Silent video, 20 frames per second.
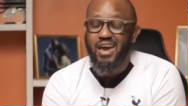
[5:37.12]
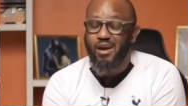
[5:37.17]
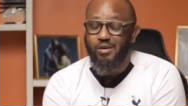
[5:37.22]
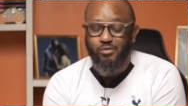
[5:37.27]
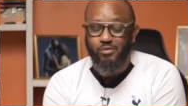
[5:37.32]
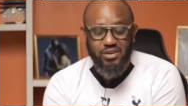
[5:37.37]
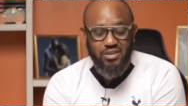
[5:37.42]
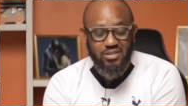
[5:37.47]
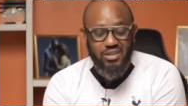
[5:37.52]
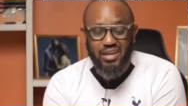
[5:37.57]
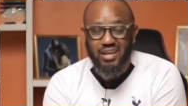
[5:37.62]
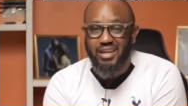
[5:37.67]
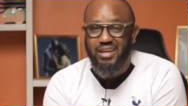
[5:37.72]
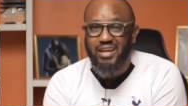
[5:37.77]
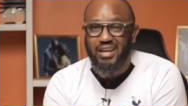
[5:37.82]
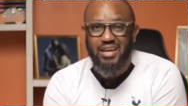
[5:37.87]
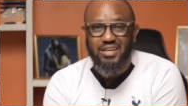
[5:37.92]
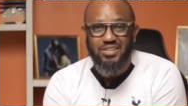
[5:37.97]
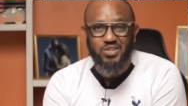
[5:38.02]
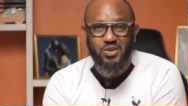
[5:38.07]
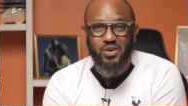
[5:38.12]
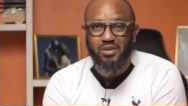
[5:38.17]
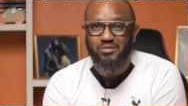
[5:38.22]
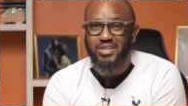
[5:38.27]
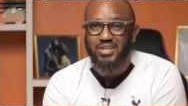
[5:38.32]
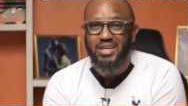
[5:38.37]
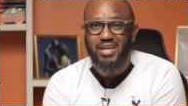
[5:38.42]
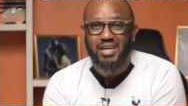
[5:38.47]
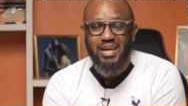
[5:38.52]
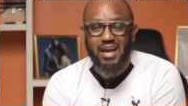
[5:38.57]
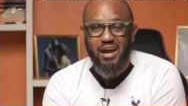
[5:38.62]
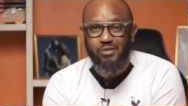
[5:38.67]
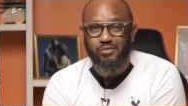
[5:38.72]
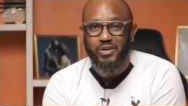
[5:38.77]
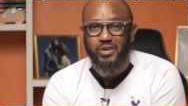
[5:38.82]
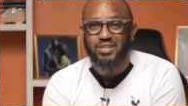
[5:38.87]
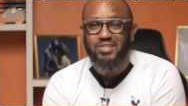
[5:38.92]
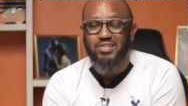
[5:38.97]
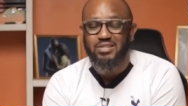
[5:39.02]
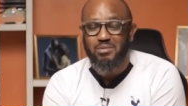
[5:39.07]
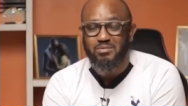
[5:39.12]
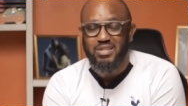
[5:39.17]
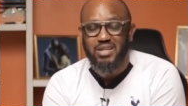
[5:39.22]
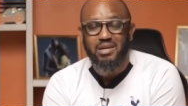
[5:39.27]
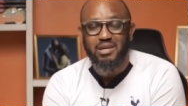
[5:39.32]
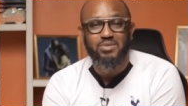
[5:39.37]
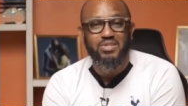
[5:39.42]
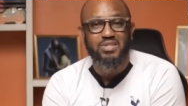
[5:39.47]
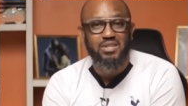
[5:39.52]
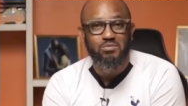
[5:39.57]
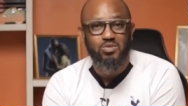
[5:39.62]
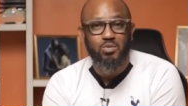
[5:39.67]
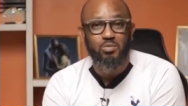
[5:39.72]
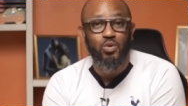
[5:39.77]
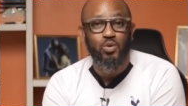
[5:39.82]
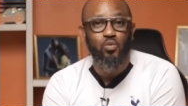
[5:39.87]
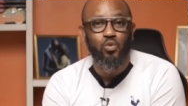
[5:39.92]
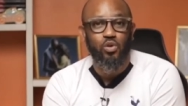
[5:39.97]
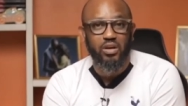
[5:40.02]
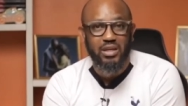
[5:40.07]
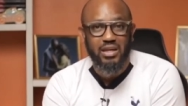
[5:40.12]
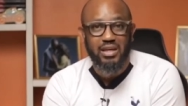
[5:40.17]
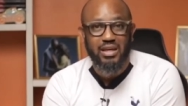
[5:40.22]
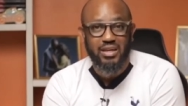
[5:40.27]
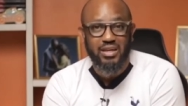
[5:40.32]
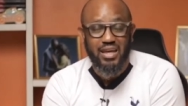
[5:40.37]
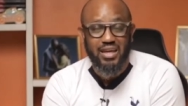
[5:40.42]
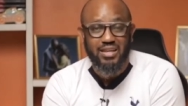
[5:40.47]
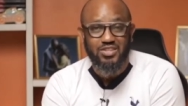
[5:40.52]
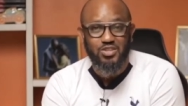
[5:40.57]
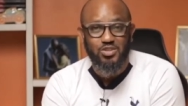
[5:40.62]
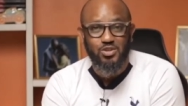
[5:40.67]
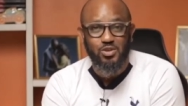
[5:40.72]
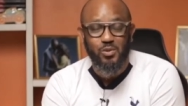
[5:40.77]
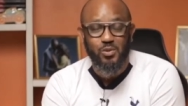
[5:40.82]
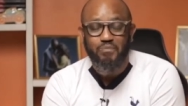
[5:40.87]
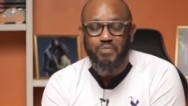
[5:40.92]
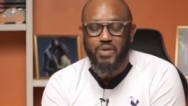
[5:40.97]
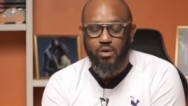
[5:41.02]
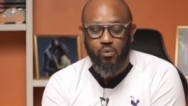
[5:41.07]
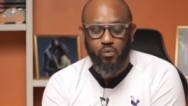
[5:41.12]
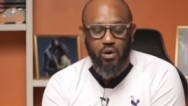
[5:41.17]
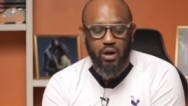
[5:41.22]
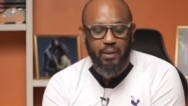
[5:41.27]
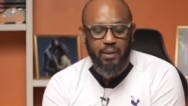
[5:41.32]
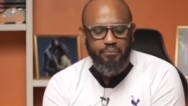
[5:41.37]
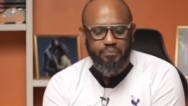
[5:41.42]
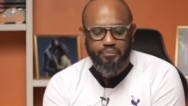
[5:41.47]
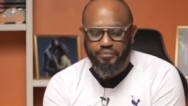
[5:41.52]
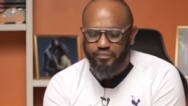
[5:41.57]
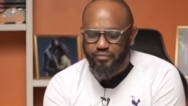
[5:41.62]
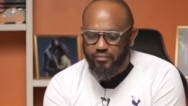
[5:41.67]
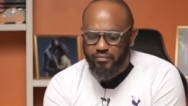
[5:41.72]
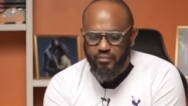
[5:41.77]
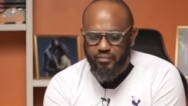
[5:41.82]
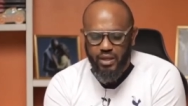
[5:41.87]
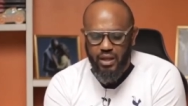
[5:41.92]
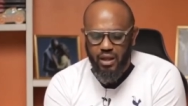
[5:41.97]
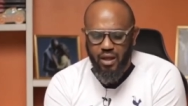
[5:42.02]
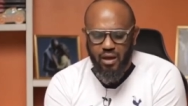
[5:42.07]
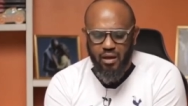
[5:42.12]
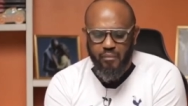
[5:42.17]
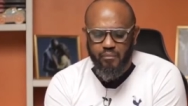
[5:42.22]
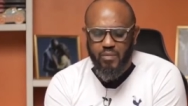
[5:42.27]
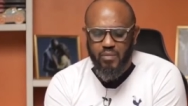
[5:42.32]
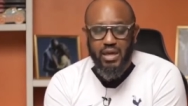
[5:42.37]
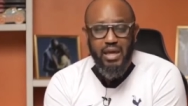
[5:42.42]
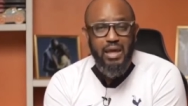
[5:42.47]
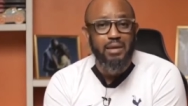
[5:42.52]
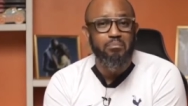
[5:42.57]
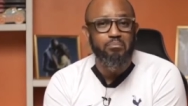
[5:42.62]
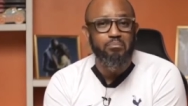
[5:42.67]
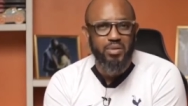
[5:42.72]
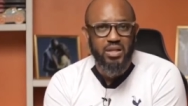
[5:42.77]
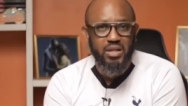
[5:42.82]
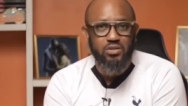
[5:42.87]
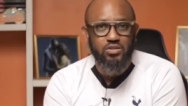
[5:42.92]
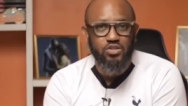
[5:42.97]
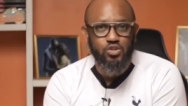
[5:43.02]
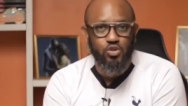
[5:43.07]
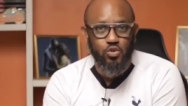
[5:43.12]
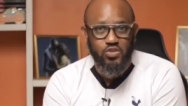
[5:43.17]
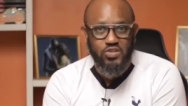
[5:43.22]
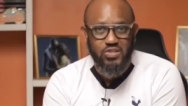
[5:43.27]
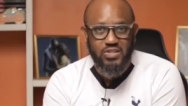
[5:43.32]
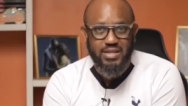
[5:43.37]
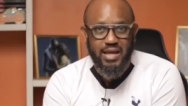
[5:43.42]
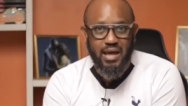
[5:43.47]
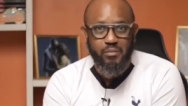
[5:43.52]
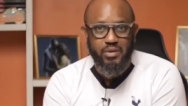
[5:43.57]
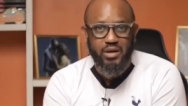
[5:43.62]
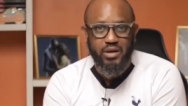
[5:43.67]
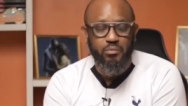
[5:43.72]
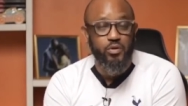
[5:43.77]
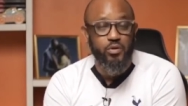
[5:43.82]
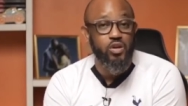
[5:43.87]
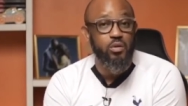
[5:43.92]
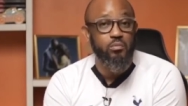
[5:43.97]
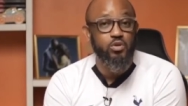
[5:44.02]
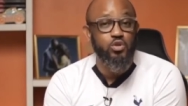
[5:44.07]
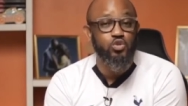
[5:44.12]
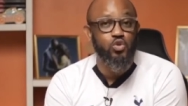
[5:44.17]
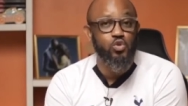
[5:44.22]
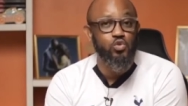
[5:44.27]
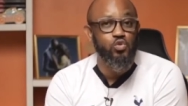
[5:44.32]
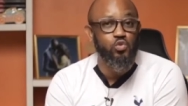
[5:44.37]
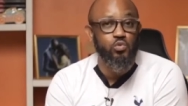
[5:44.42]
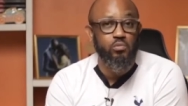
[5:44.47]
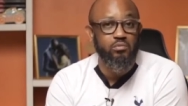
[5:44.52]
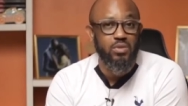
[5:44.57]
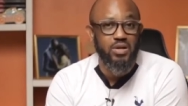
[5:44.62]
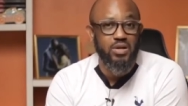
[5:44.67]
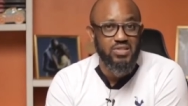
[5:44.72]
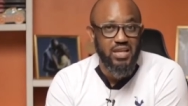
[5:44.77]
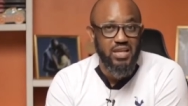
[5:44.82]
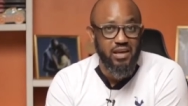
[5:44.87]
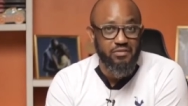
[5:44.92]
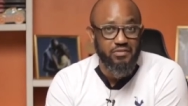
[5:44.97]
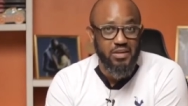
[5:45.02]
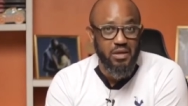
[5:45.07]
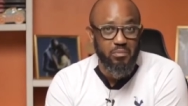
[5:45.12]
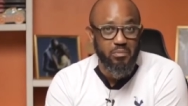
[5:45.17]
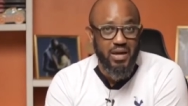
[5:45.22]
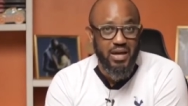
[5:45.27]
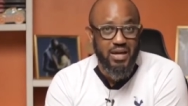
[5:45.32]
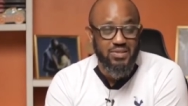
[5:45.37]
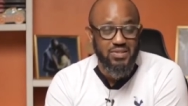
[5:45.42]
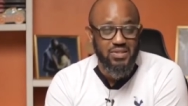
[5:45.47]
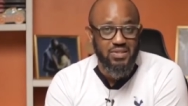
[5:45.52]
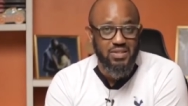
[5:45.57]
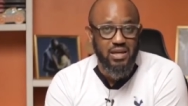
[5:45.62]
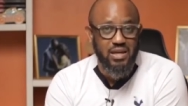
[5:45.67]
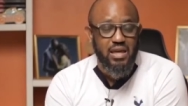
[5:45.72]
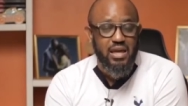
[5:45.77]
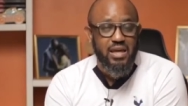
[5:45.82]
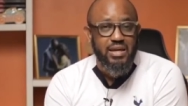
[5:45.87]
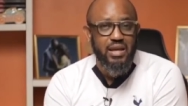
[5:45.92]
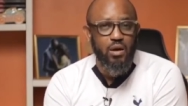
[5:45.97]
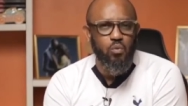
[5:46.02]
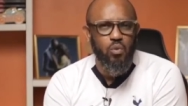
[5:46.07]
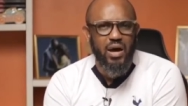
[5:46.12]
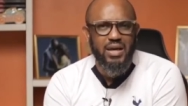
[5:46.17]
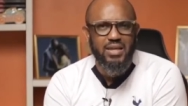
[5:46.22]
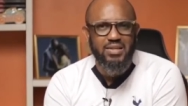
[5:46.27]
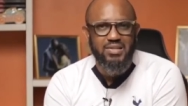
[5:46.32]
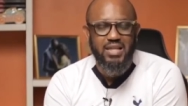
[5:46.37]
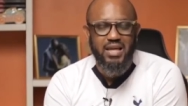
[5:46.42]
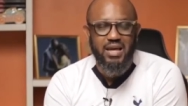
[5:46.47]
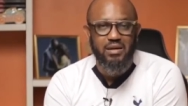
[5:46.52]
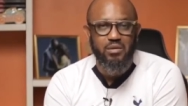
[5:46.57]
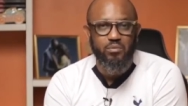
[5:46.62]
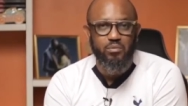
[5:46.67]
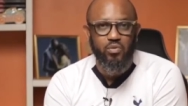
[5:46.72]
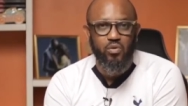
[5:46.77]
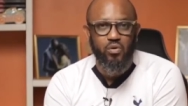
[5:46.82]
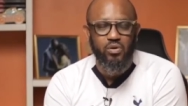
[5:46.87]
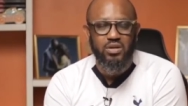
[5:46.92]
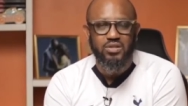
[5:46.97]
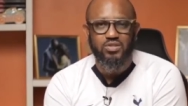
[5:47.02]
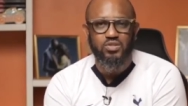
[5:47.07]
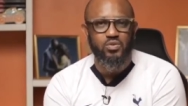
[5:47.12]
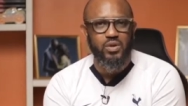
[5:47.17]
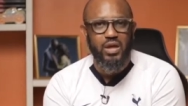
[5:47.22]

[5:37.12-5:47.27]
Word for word: Everything in Nigeria, everything in Africa sometimes seems to be working against you right um, it builds your stamina, but number two, you must have capacity. Now, why is that important?